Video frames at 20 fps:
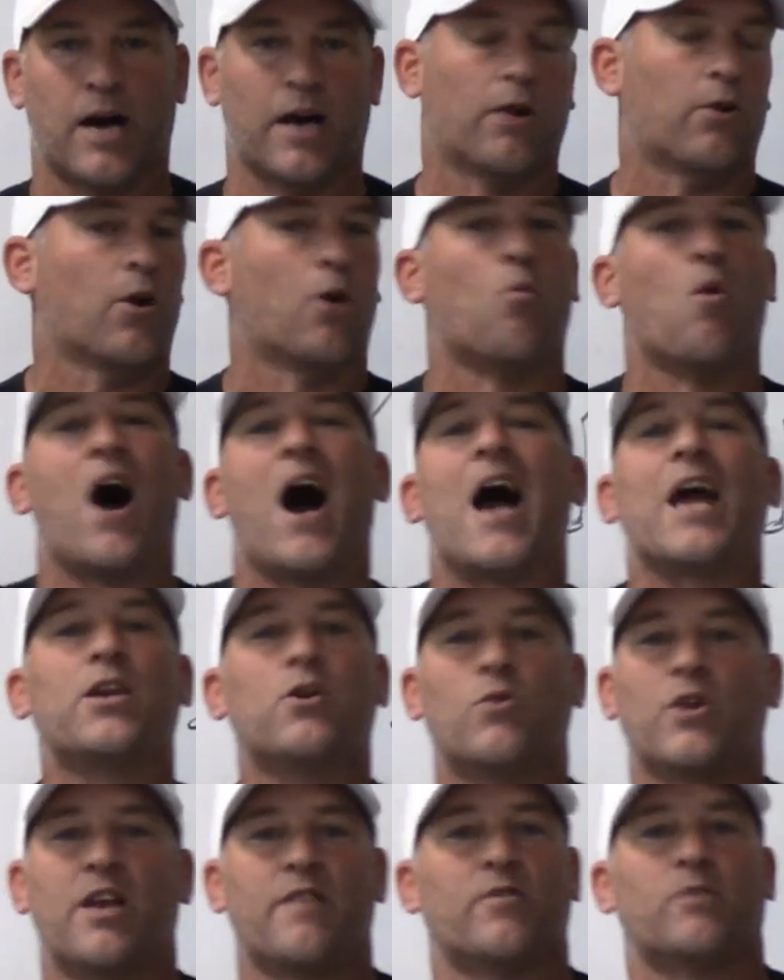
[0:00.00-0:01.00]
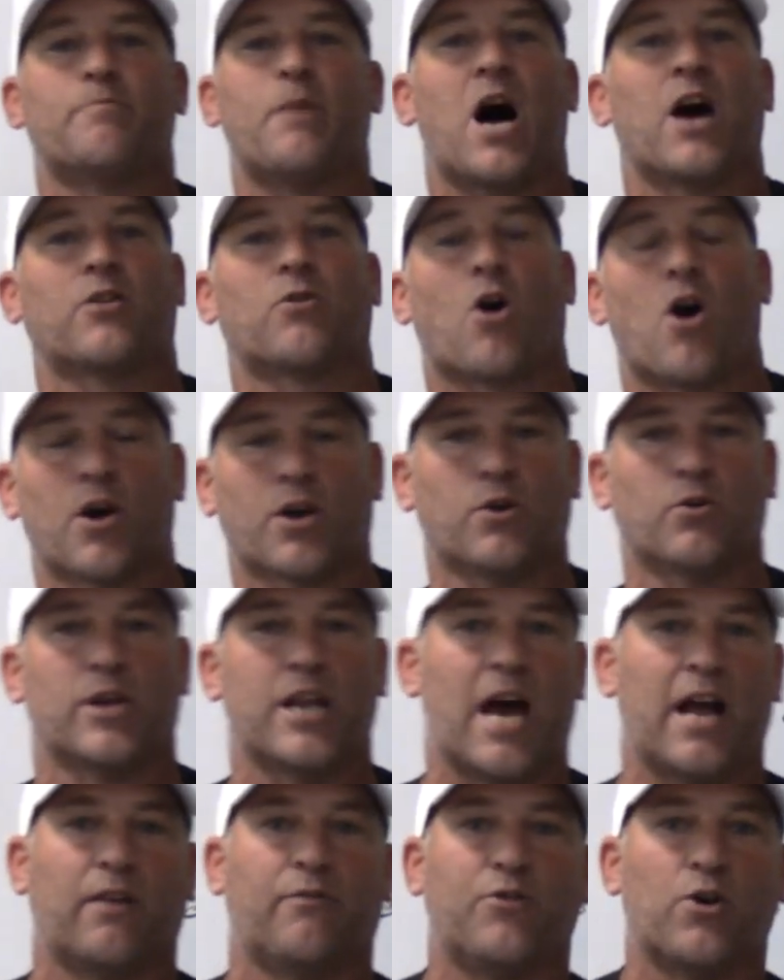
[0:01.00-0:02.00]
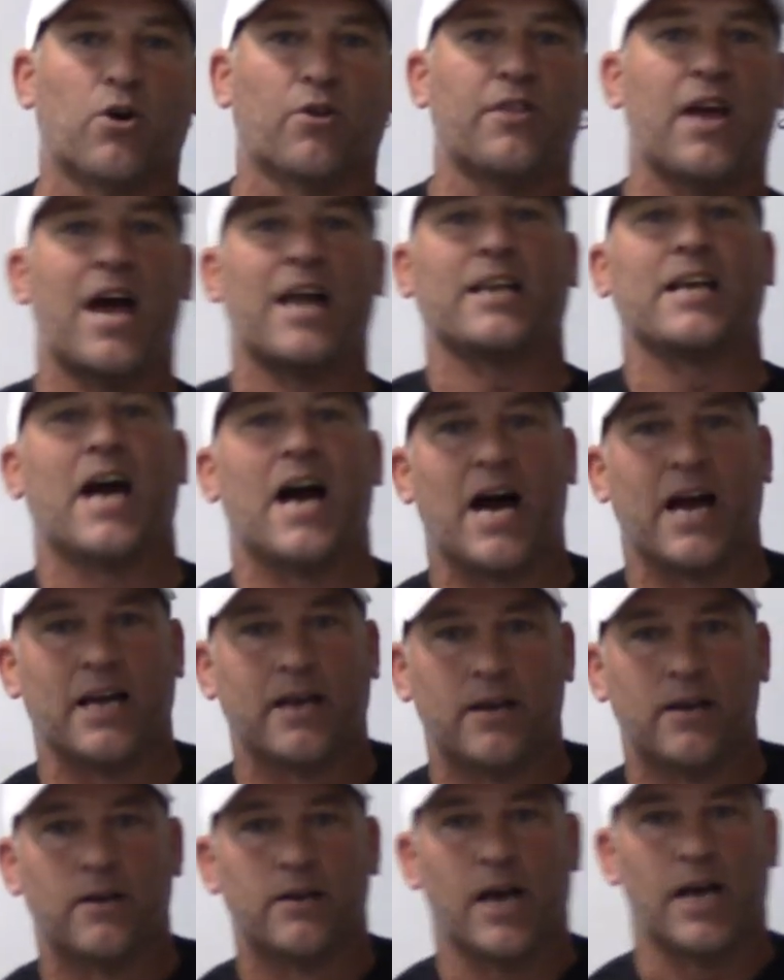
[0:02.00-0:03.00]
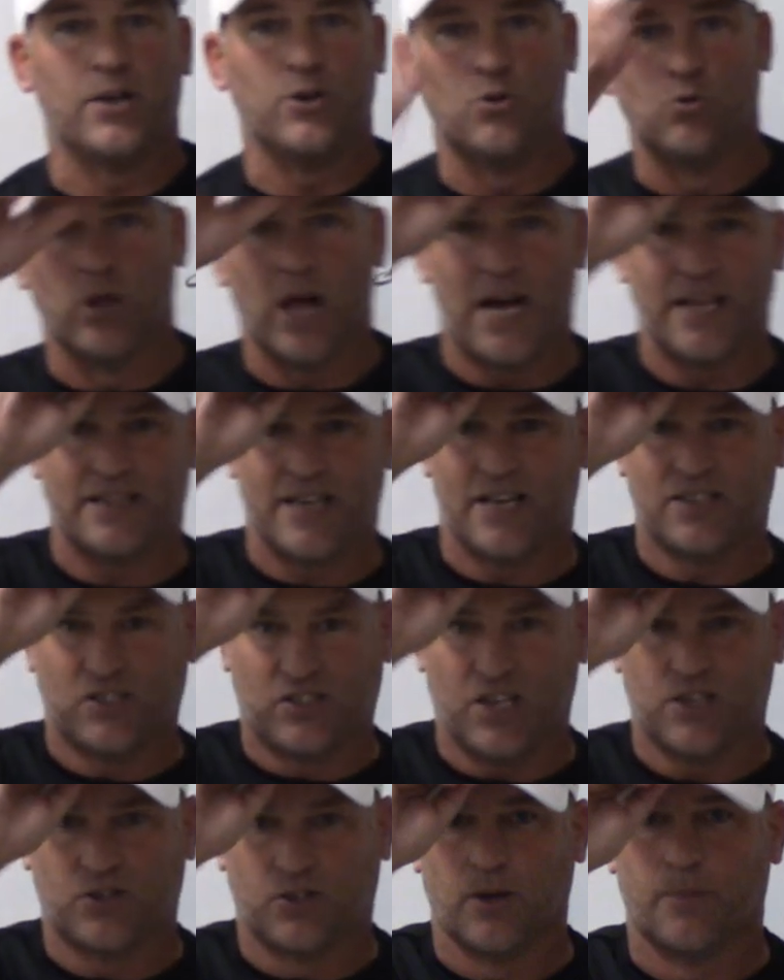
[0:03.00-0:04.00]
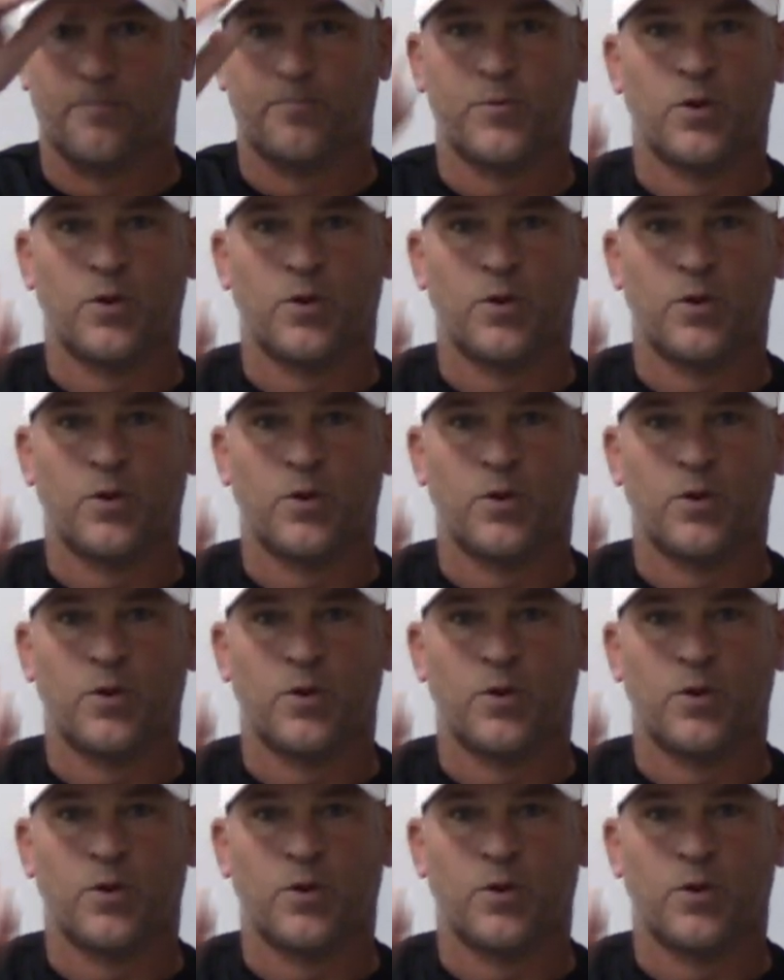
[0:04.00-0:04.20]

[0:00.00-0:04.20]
I don't know why you would even bother arguing that. If you're that guy and you like that system,